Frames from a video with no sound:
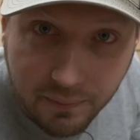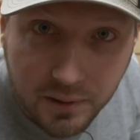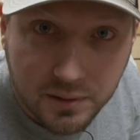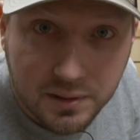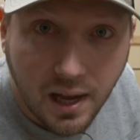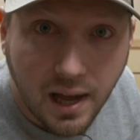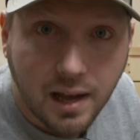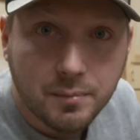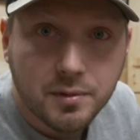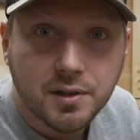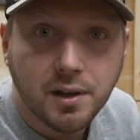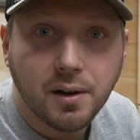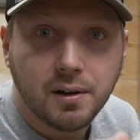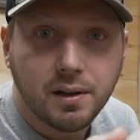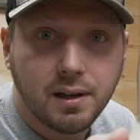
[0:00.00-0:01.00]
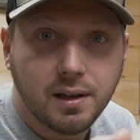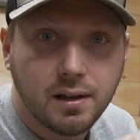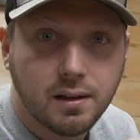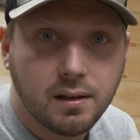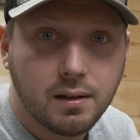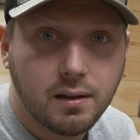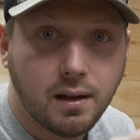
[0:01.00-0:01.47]
a few times. So
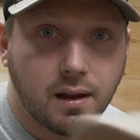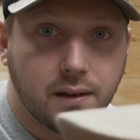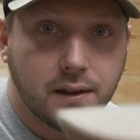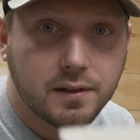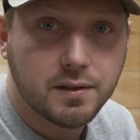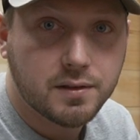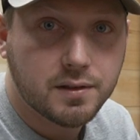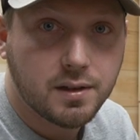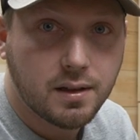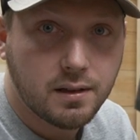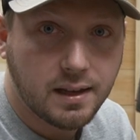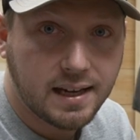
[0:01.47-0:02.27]
this is